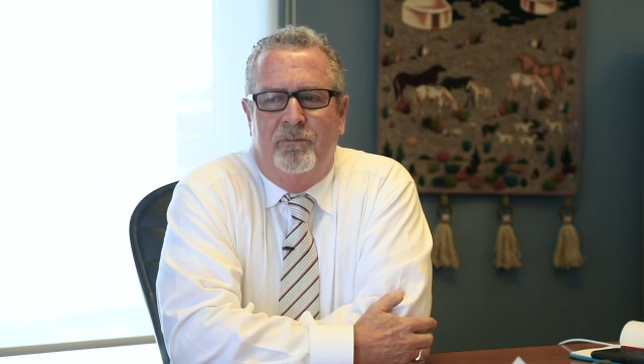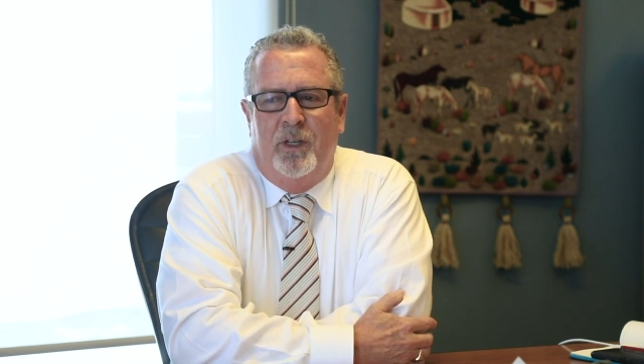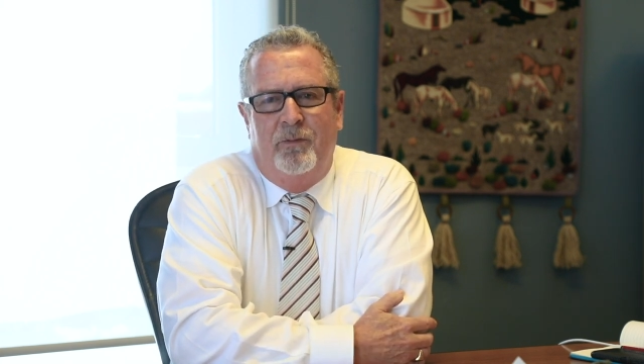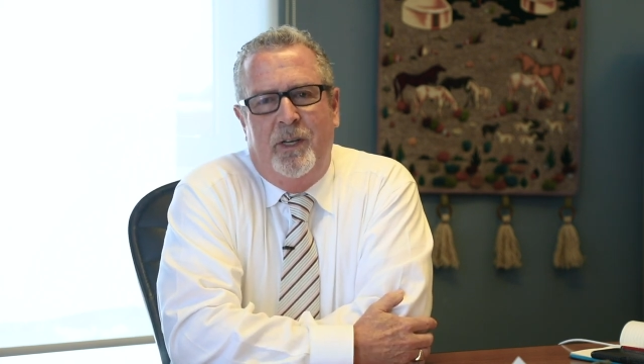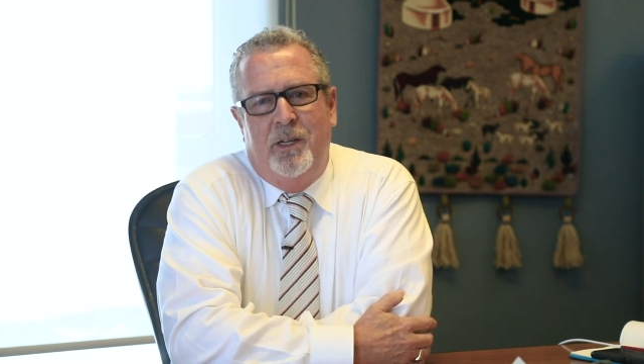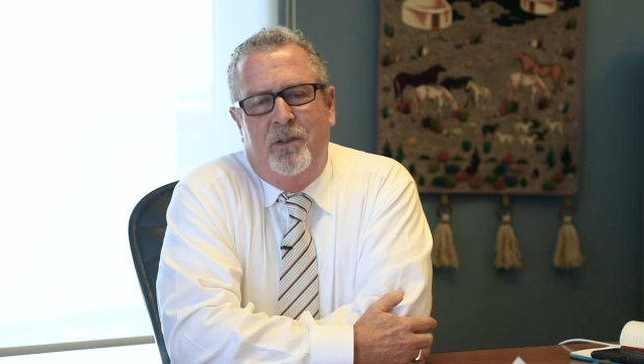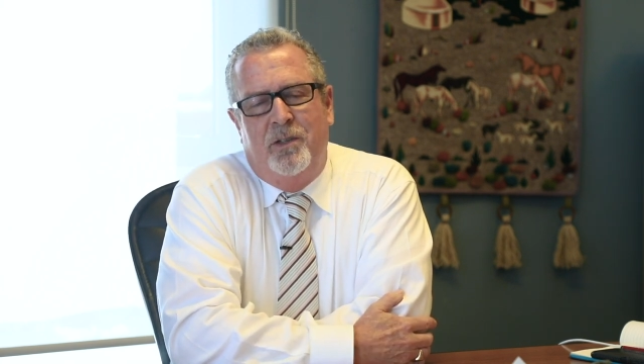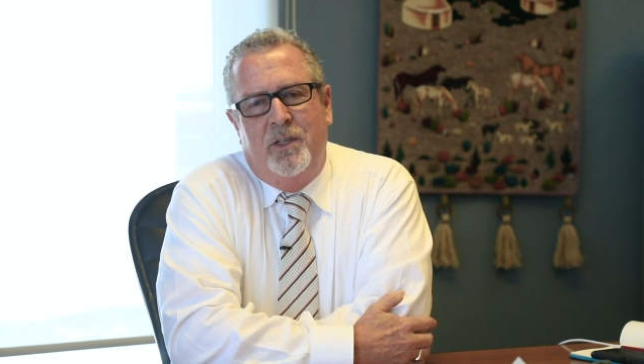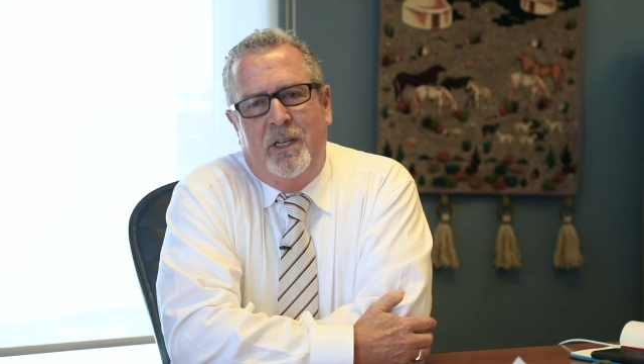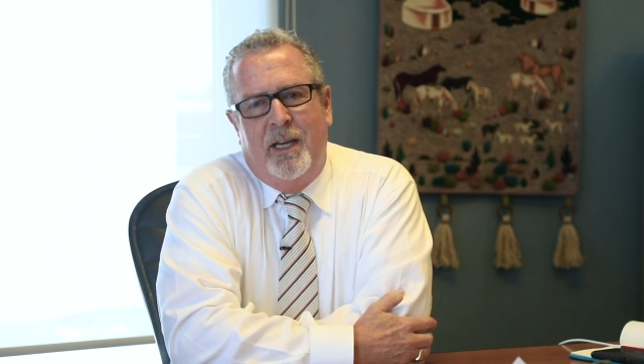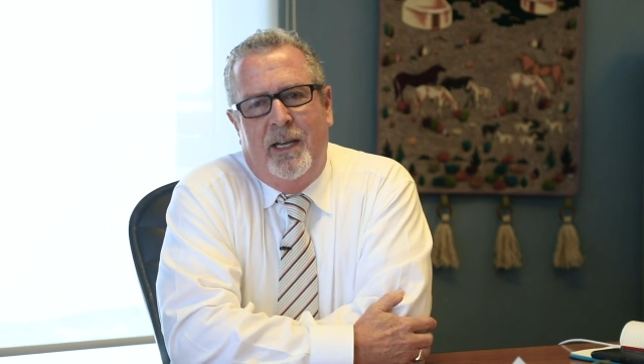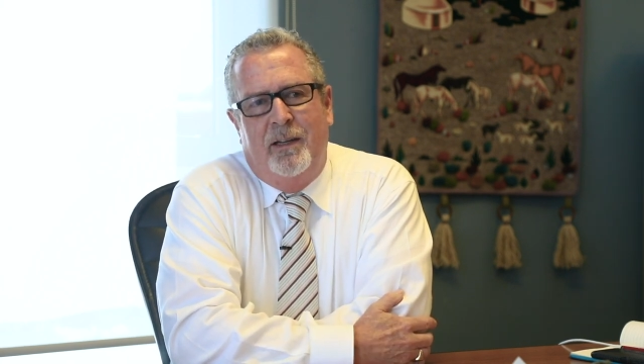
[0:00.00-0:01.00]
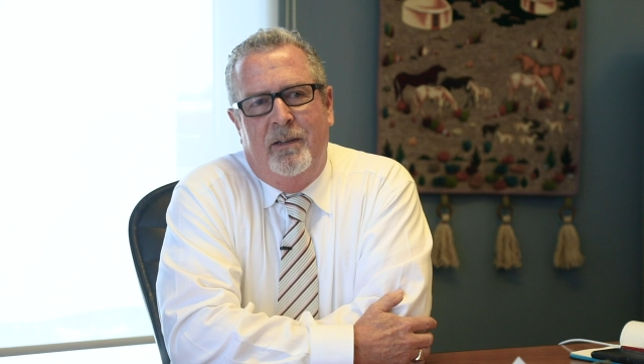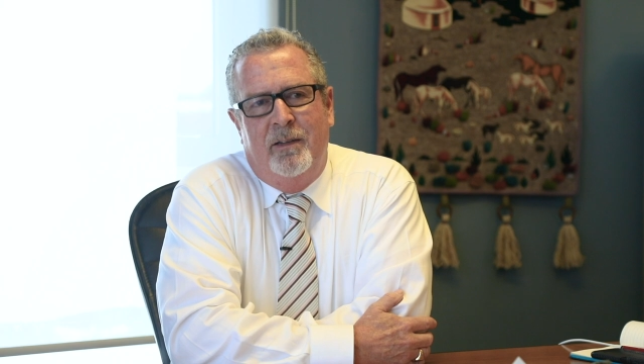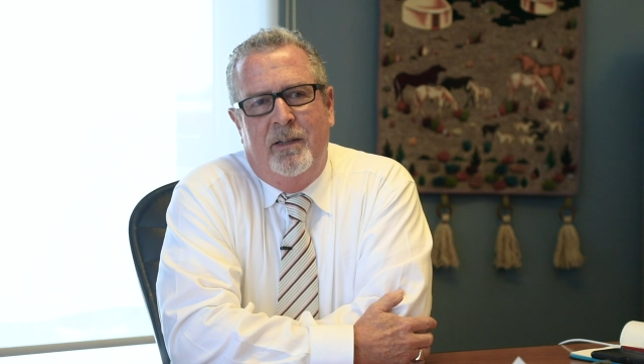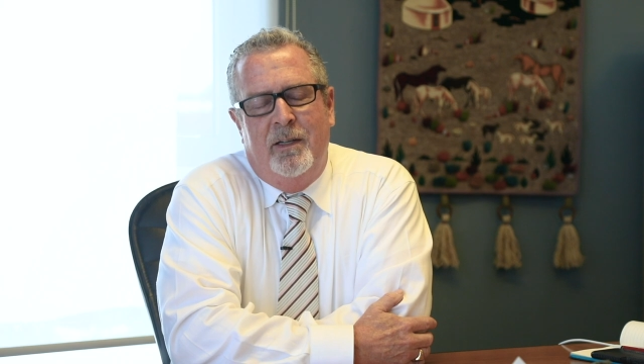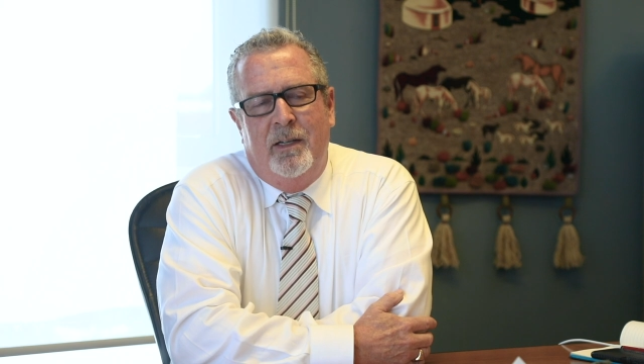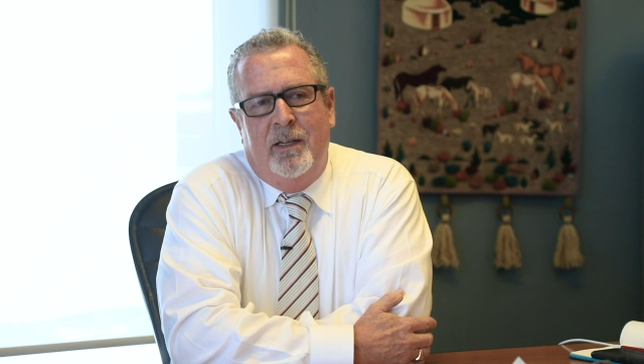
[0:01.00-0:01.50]
of AUCA.
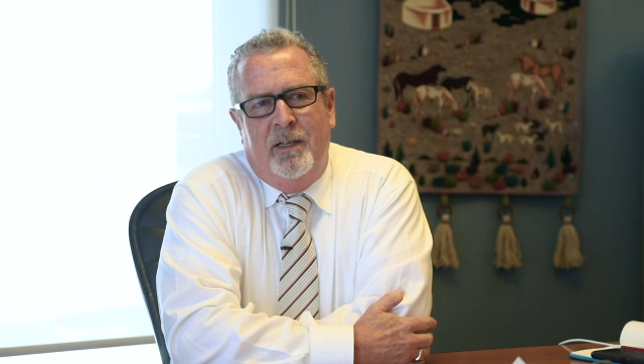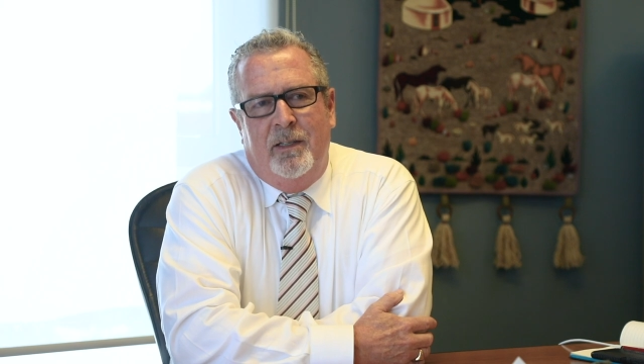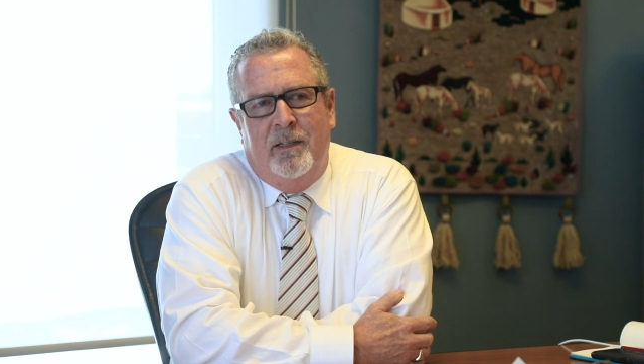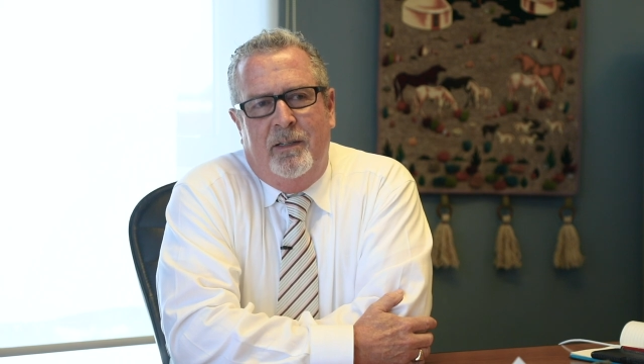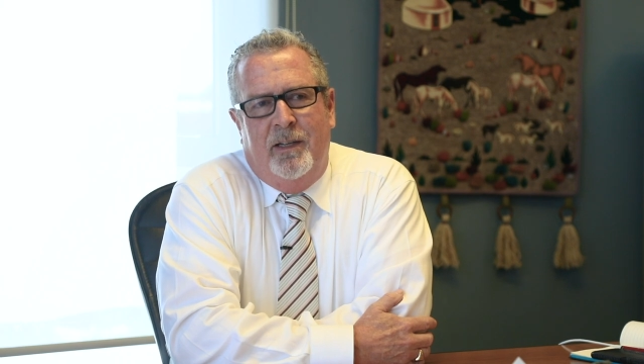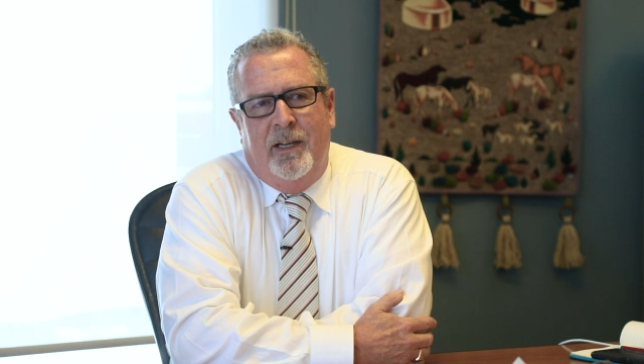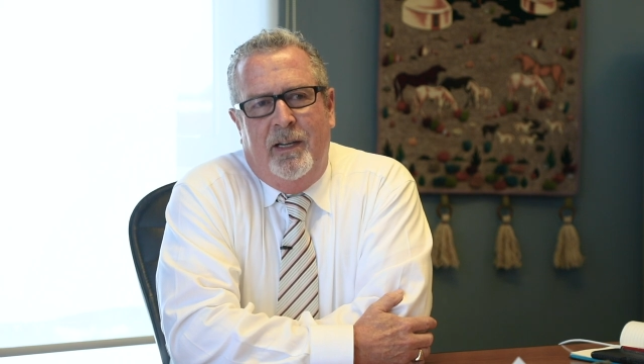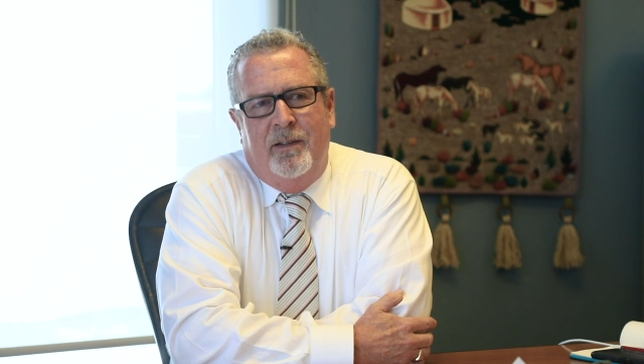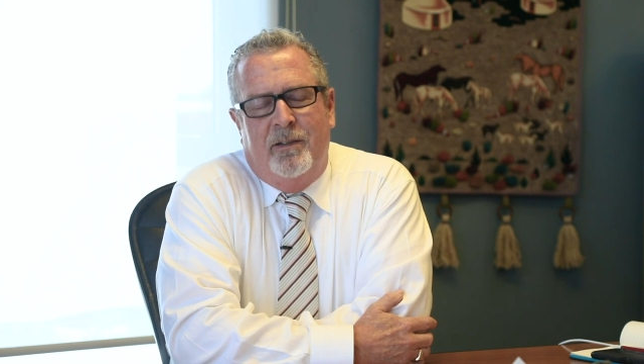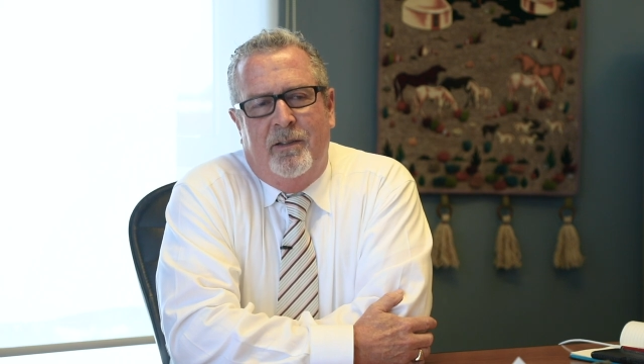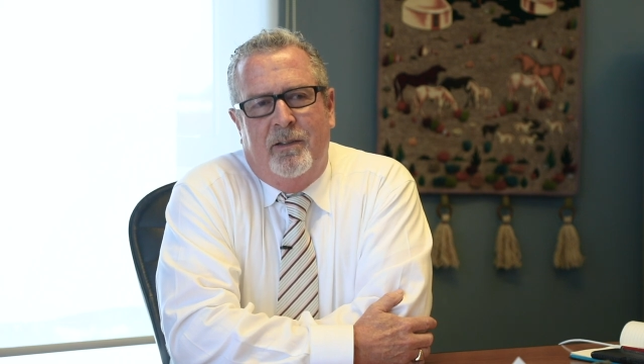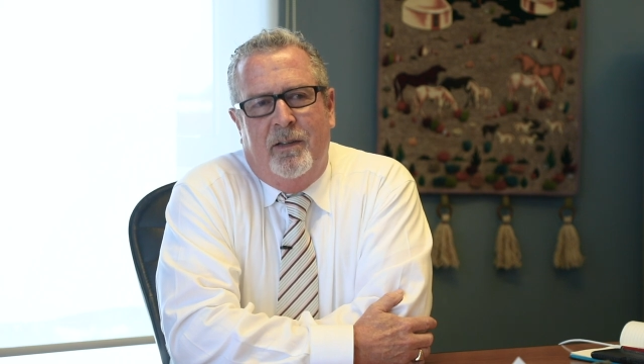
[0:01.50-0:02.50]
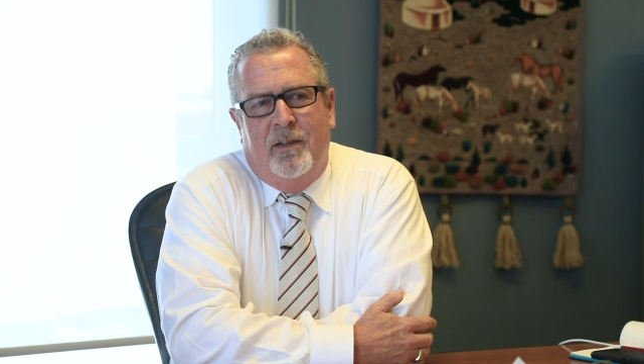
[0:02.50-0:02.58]
And